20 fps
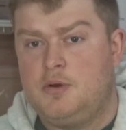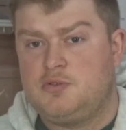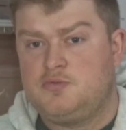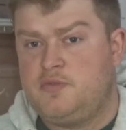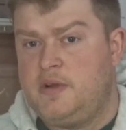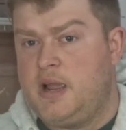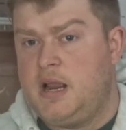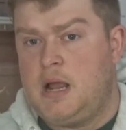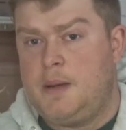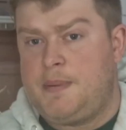
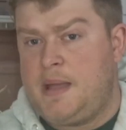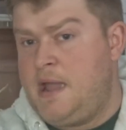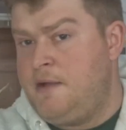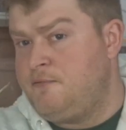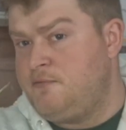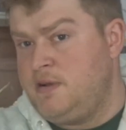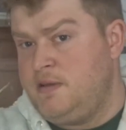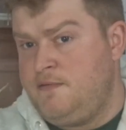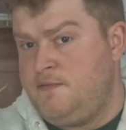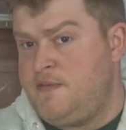ringing up
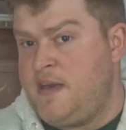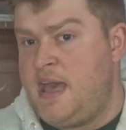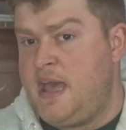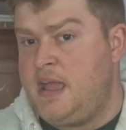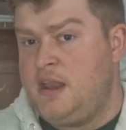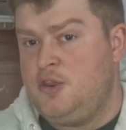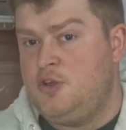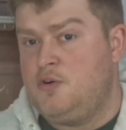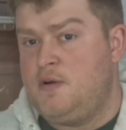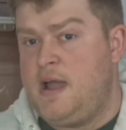every vet
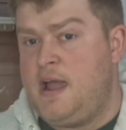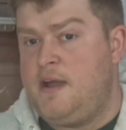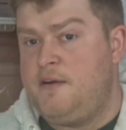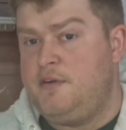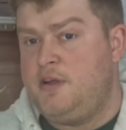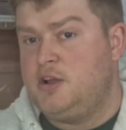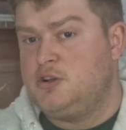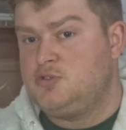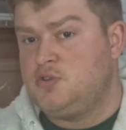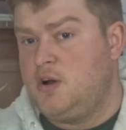in your
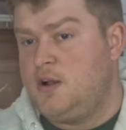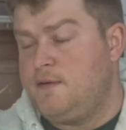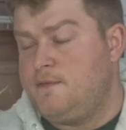area trying